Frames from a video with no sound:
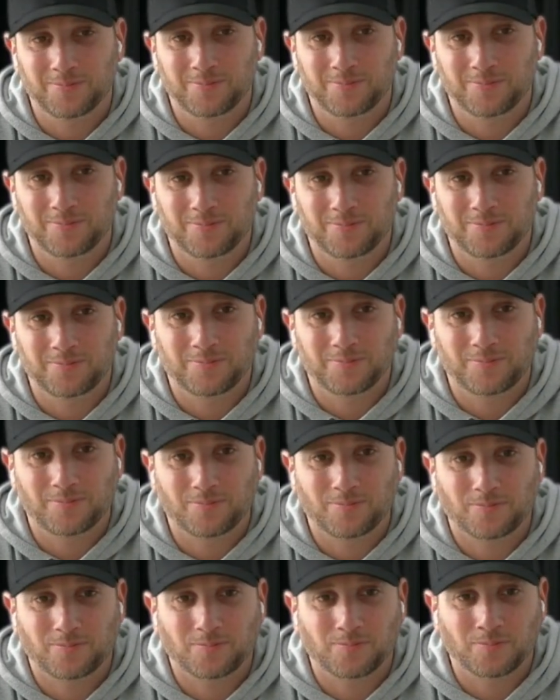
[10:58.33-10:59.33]

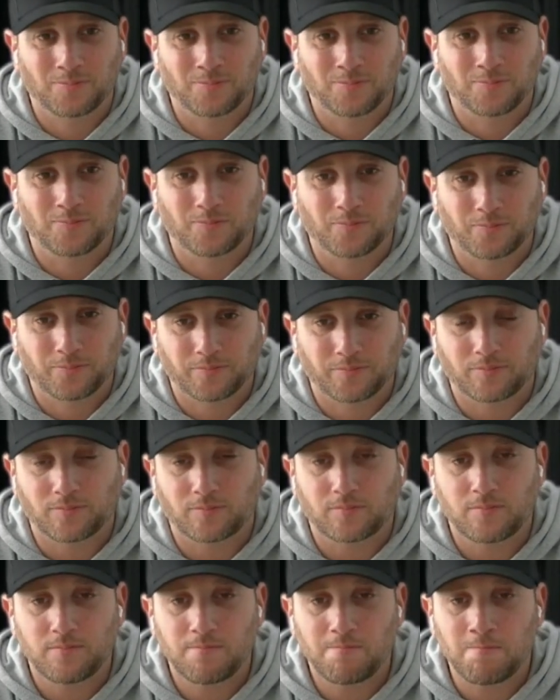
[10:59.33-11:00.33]

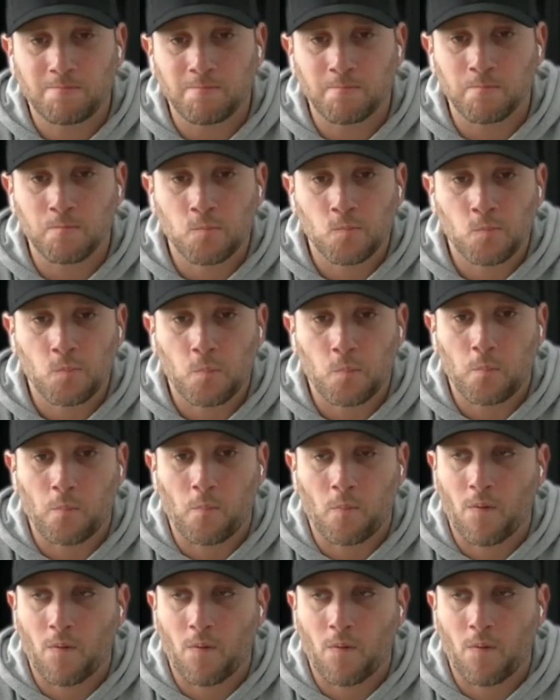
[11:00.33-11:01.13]
The person shown says nothing.